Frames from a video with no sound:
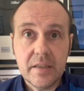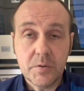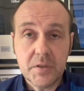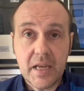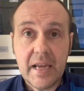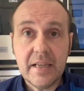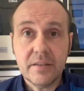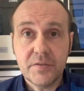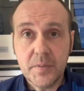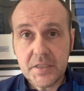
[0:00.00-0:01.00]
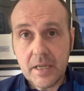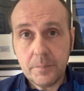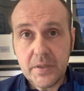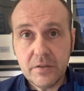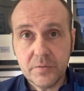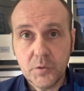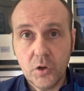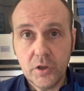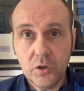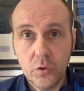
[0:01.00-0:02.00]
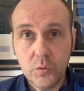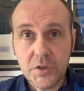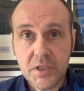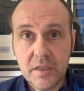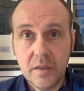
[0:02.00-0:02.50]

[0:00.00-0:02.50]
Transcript: There header from a set piece from Connor Goldson